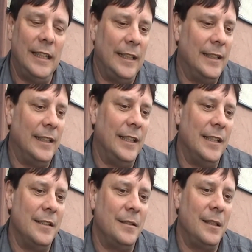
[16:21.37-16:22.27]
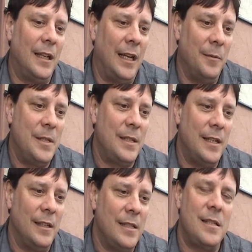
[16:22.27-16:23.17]
And I would
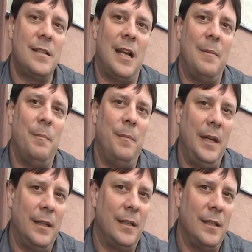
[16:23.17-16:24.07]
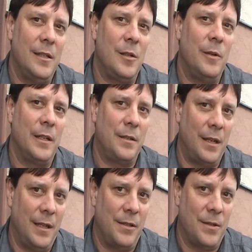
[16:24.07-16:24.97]
say let's stop making these quick
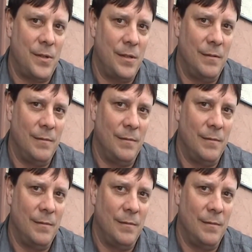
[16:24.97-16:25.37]
changes.